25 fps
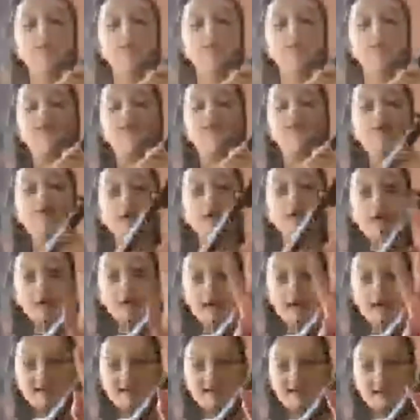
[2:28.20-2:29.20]
finger
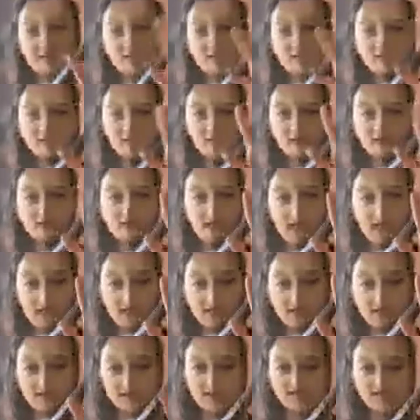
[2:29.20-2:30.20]
as in what's on your
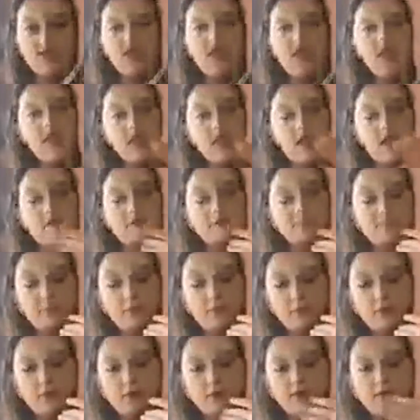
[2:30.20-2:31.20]
hands and
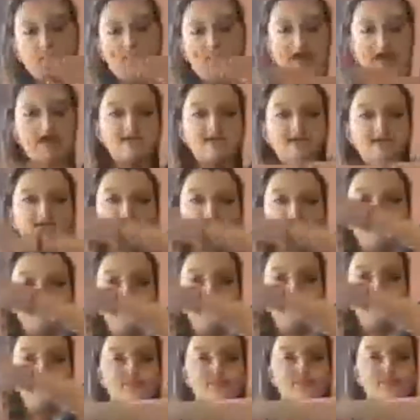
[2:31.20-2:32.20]
board as
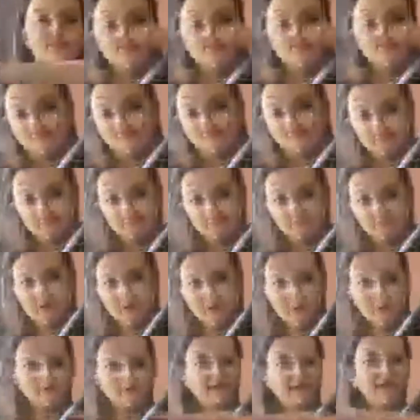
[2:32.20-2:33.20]
in a
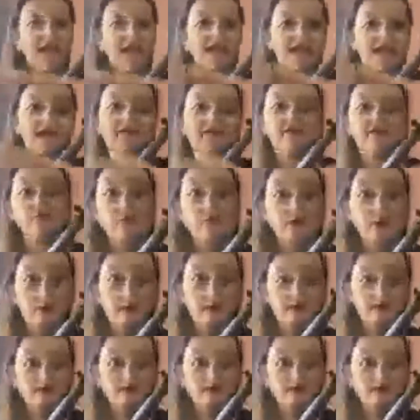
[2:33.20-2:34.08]
plank of wood,